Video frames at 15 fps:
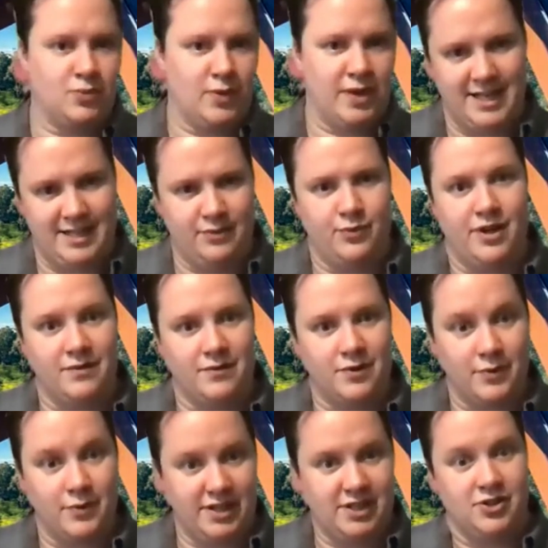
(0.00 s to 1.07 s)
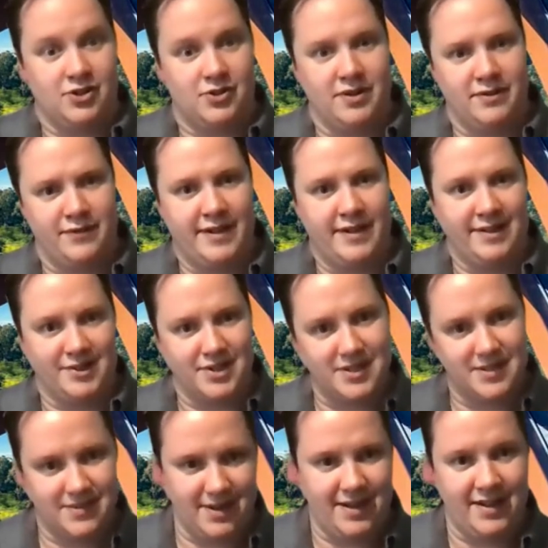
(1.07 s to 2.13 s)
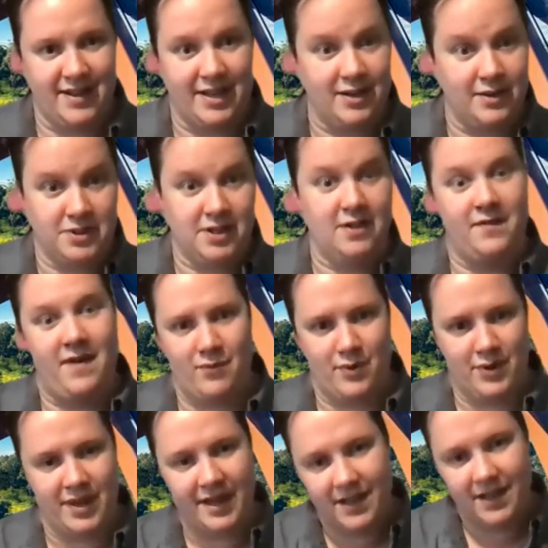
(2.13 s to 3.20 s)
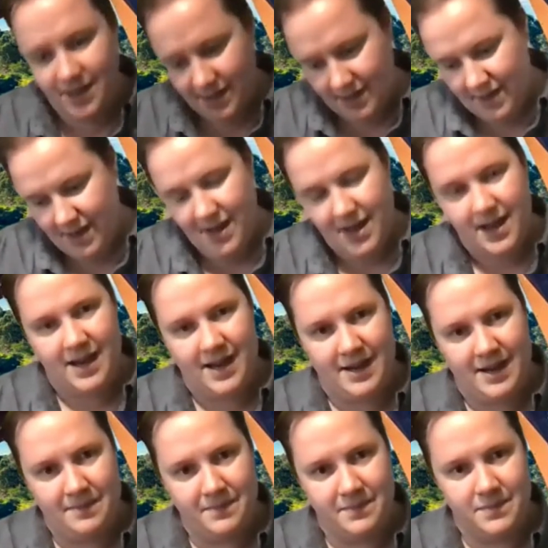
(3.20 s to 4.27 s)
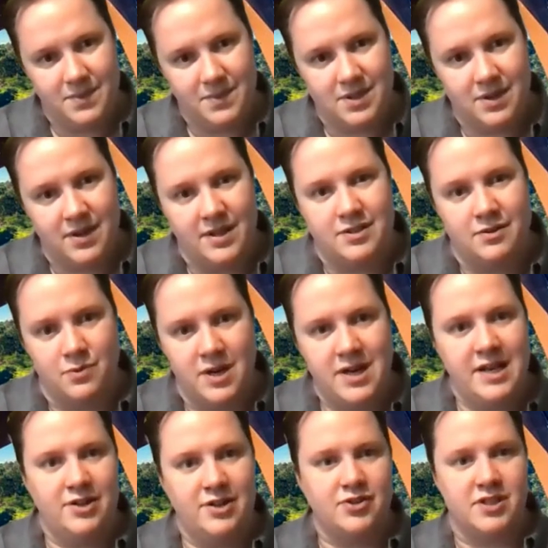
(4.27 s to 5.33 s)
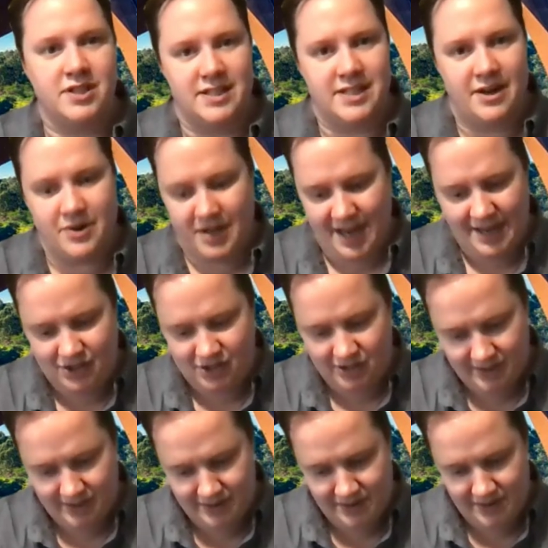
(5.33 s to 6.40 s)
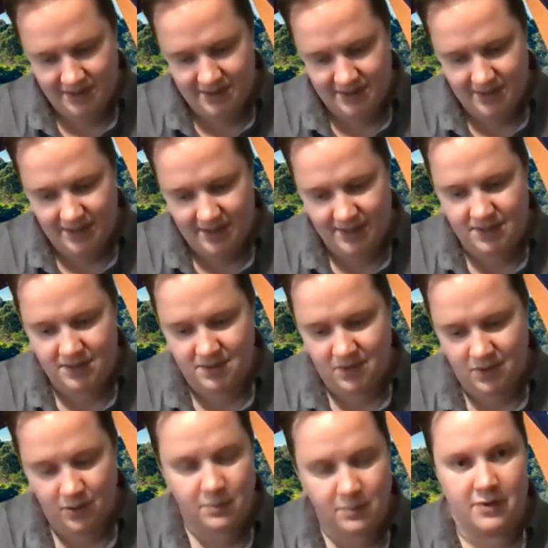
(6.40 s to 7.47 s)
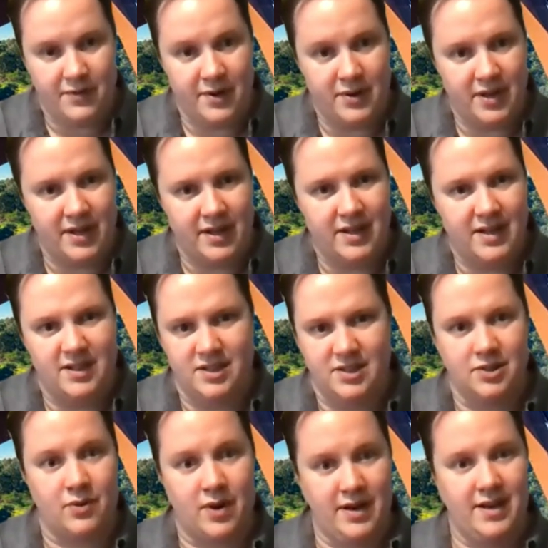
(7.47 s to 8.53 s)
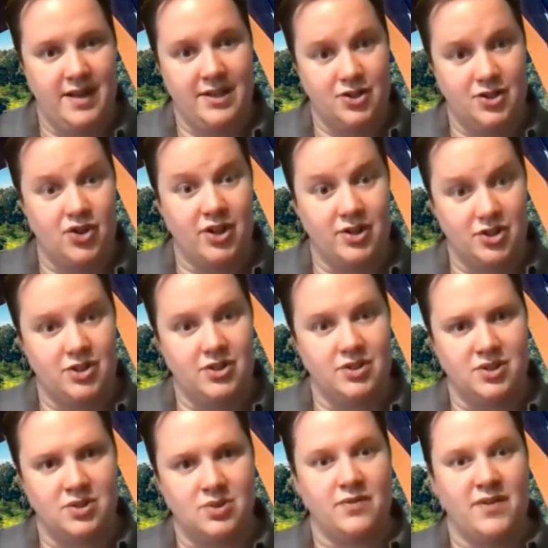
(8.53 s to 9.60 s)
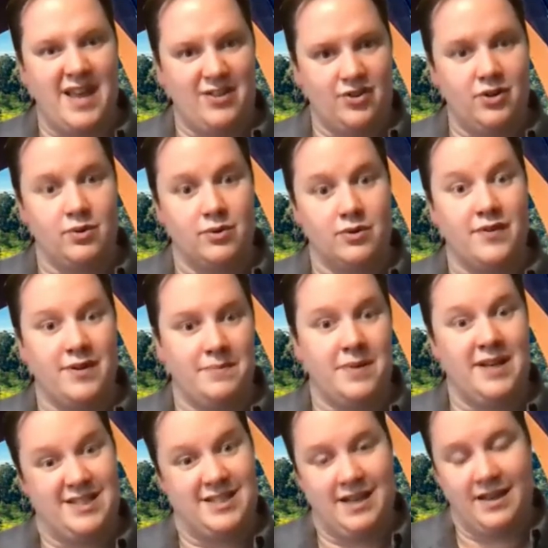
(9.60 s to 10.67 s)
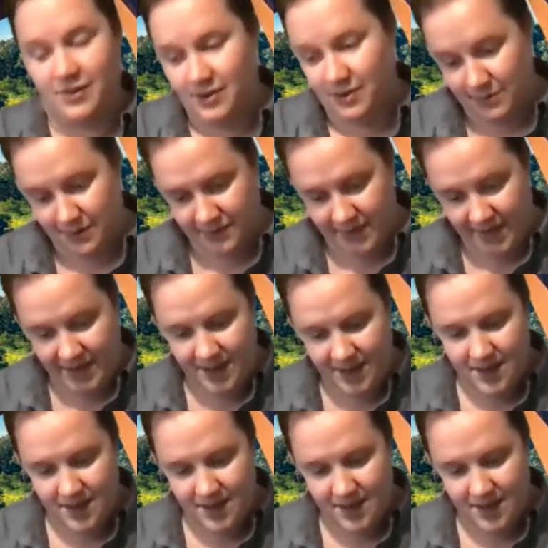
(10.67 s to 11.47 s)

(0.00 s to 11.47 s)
we're getting rid of the researcher in the field and they can observe everything. So it's a really interesting interrogation that is thought-provoking and is a great introduction to sort of ethnography and political ethnography.